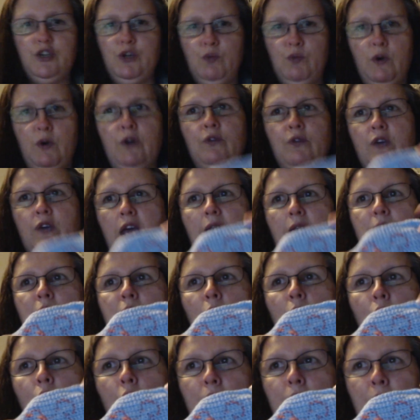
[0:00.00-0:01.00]
you will get
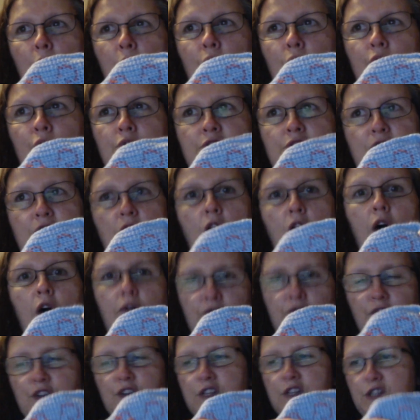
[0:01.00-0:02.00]
more balls
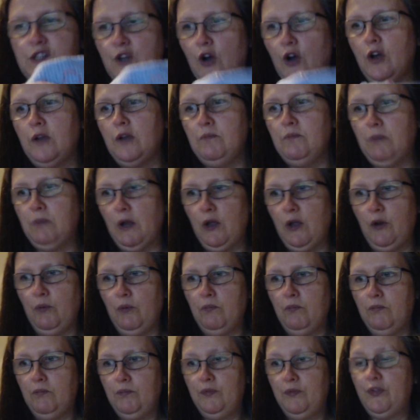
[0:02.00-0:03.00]
of the sky blue,
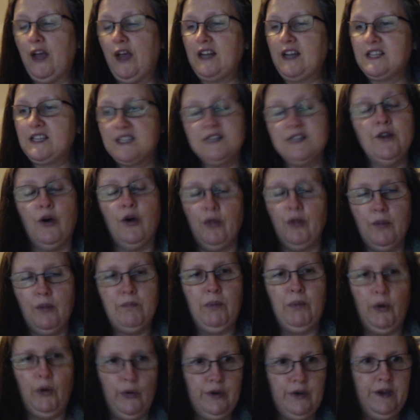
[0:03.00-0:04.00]
but that's not the
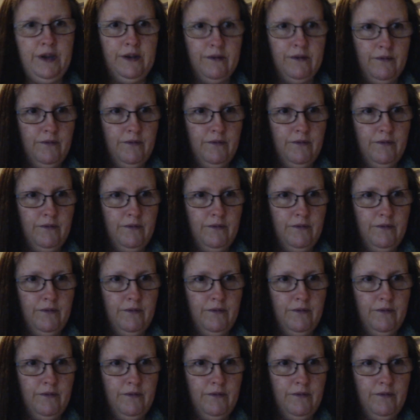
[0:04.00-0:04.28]
point.